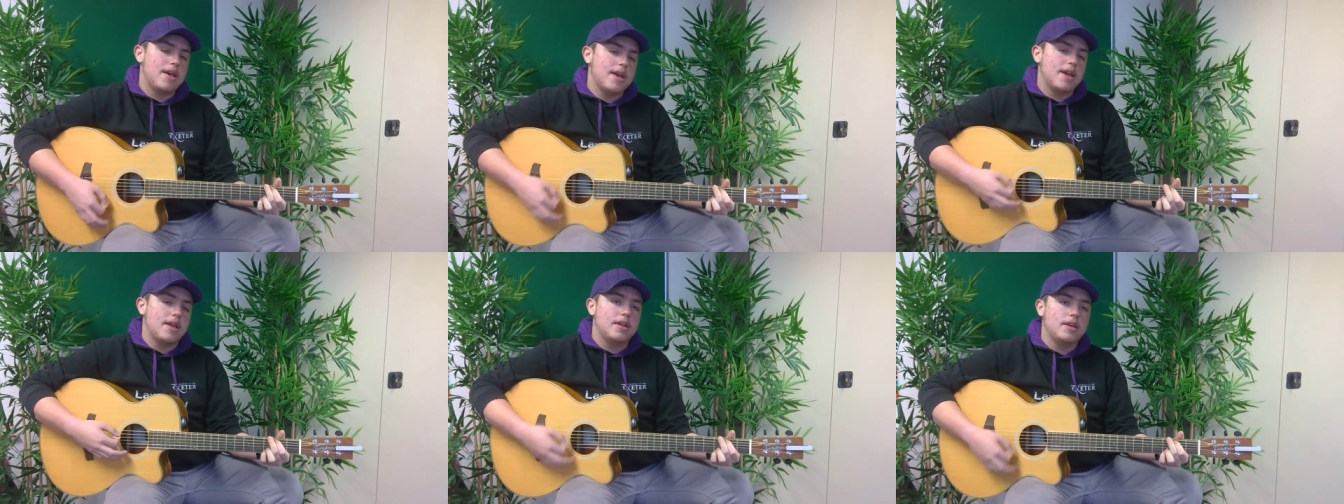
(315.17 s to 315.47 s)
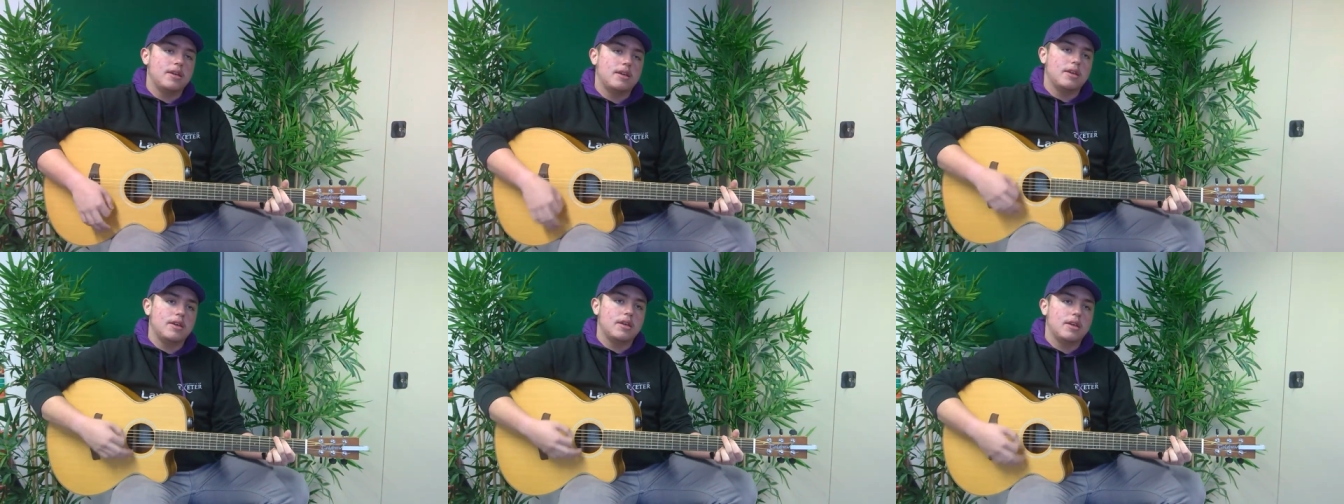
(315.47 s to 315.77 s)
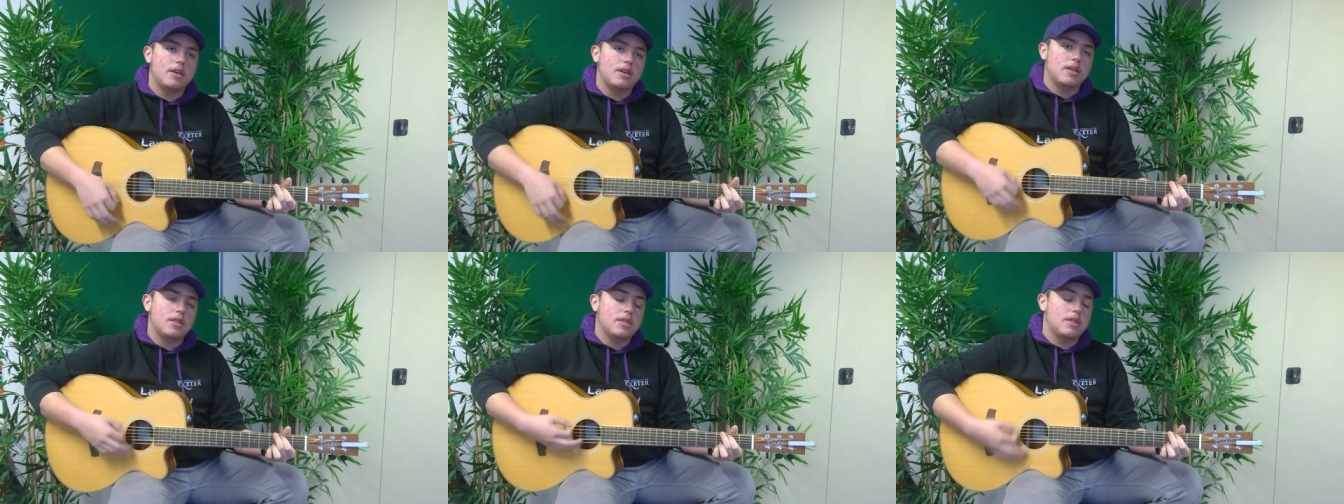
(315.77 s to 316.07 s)

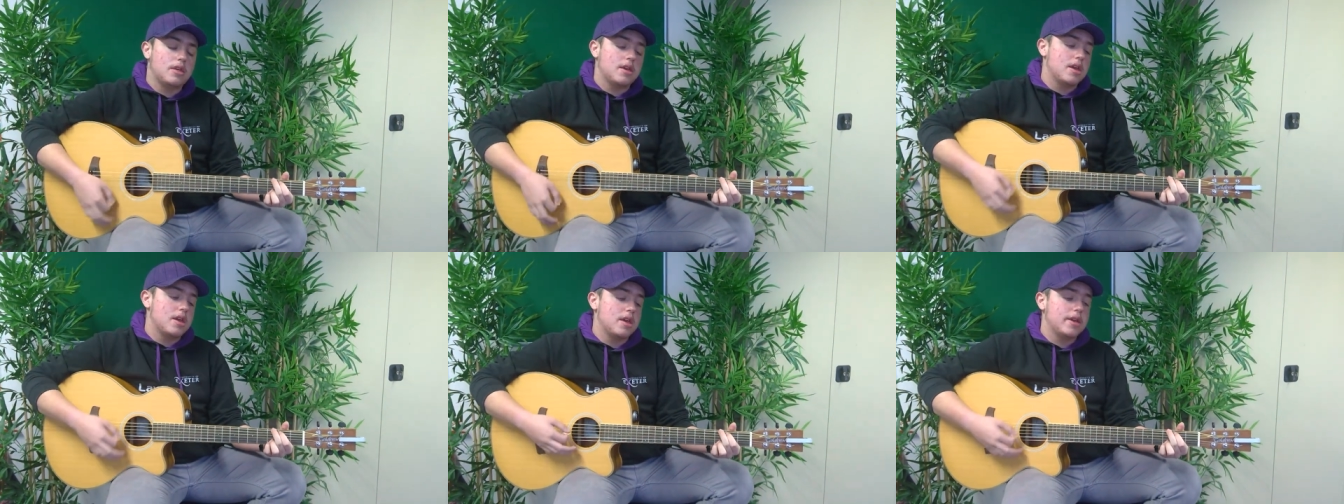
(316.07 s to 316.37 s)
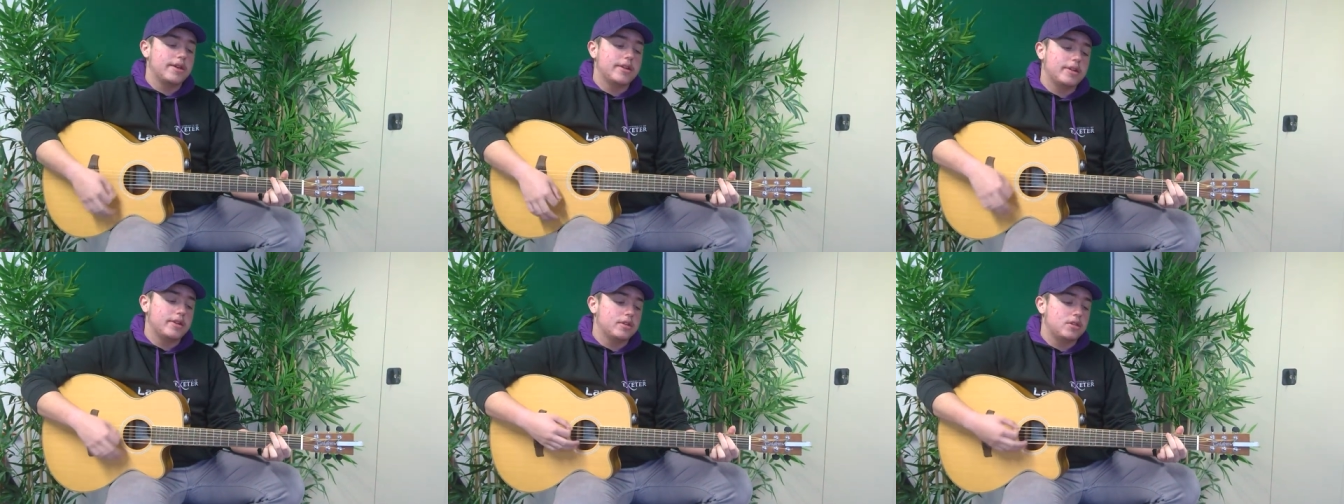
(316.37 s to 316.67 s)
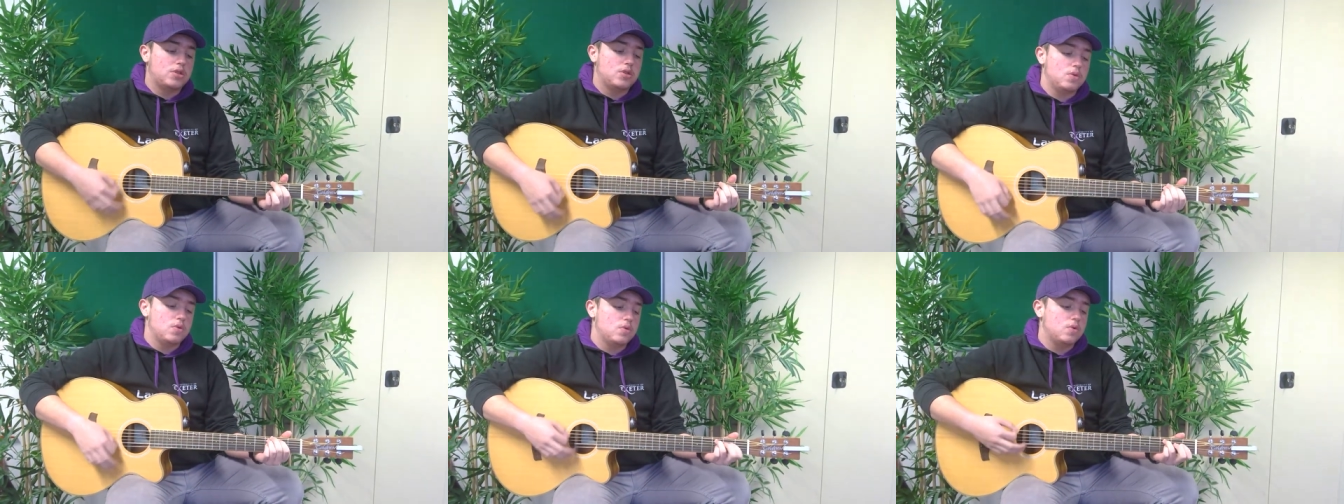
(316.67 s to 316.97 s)
anything
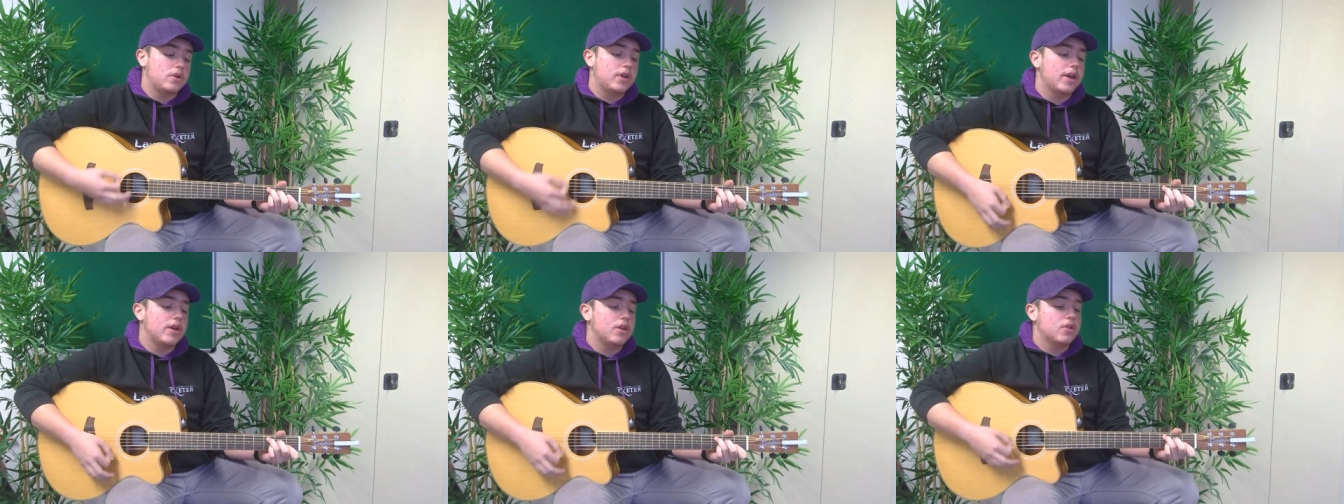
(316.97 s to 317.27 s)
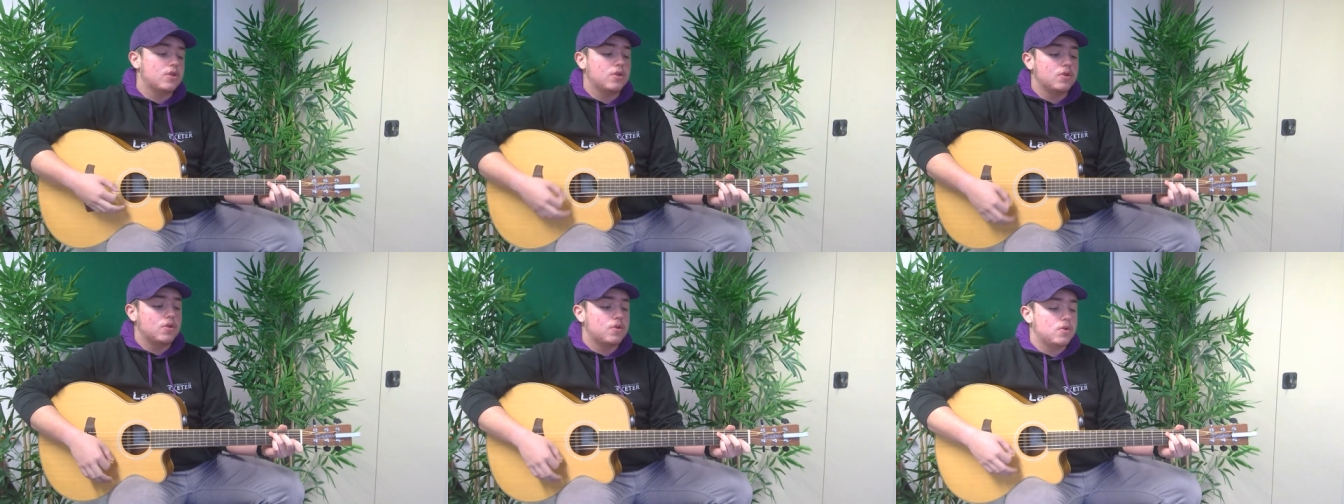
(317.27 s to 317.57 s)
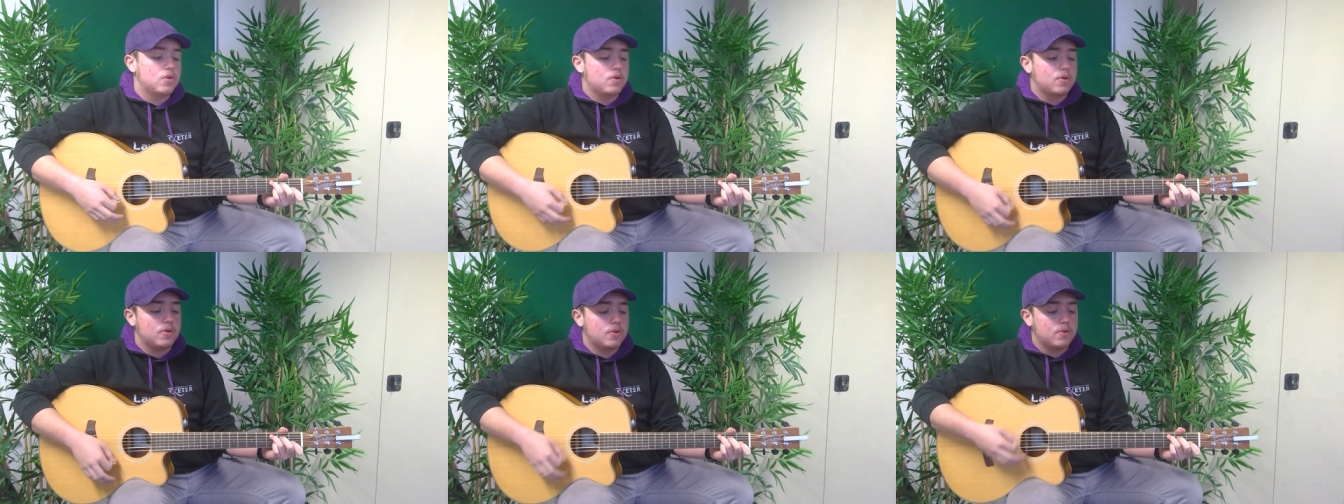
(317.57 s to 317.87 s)

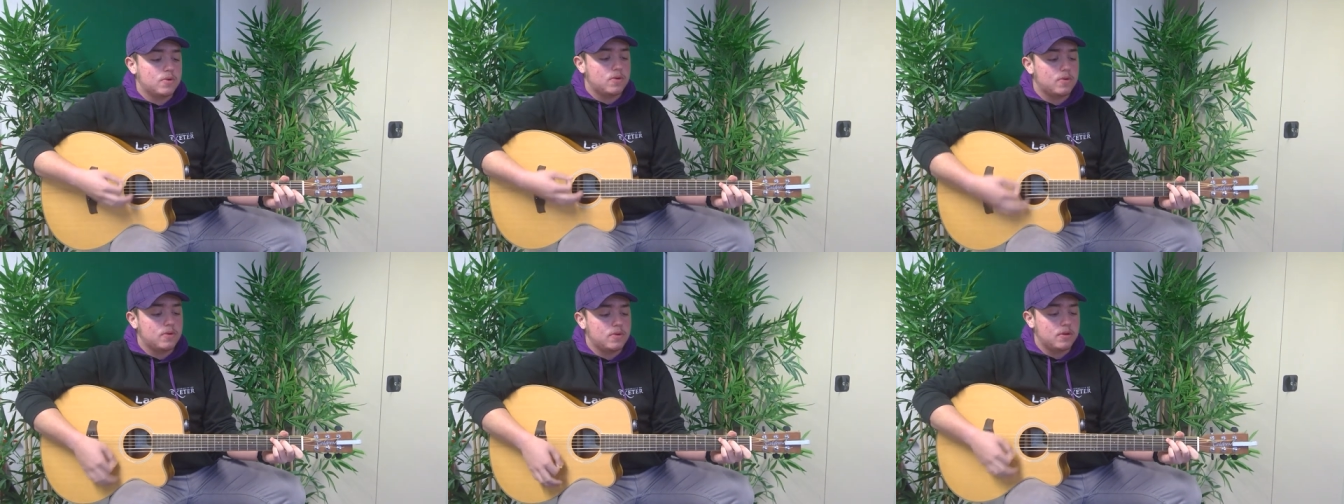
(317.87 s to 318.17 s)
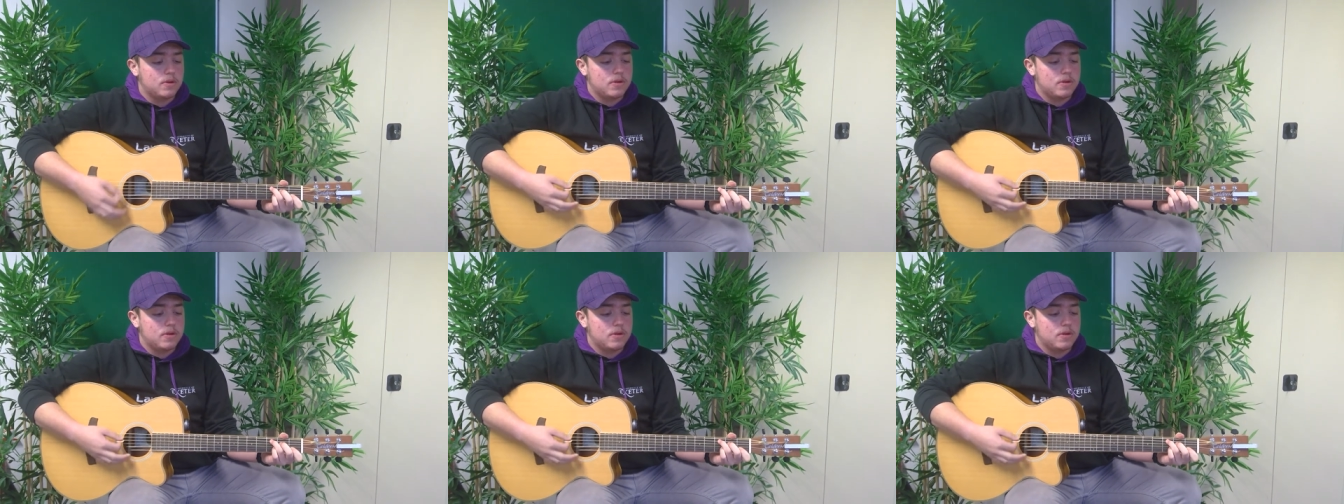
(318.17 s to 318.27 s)
together.